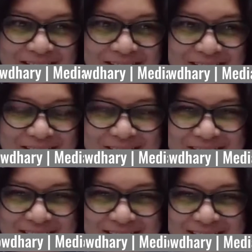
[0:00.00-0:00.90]

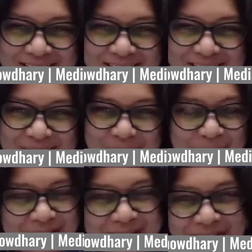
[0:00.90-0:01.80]
And
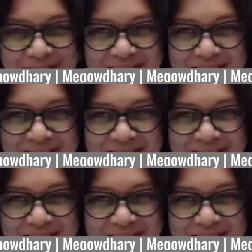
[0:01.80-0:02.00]
we